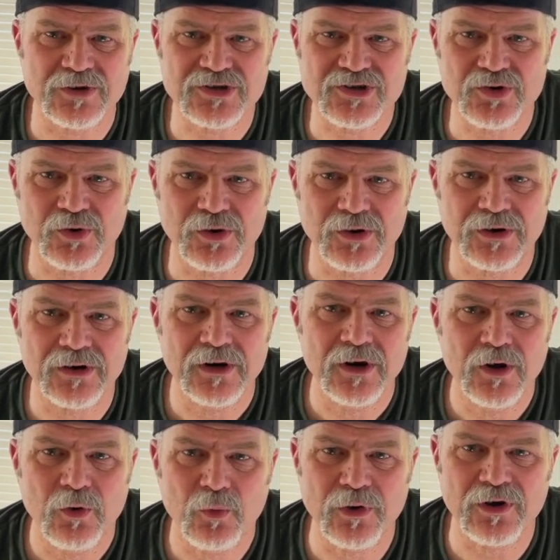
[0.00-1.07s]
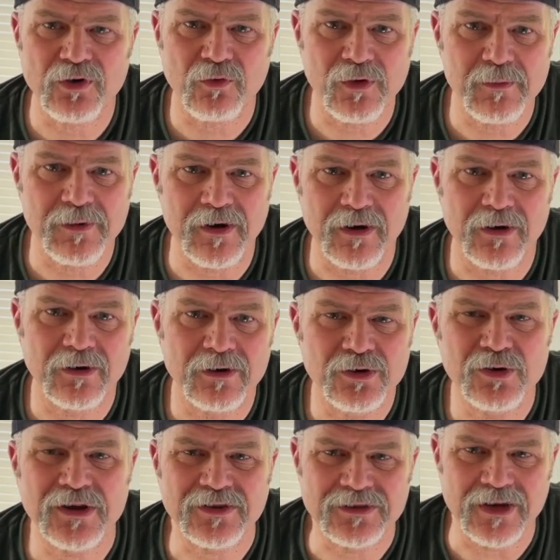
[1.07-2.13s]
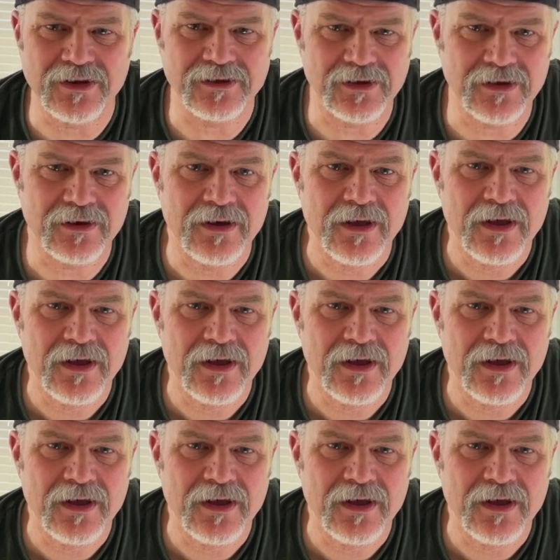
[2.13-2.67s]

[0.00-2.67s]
store, window repair, you get the idea.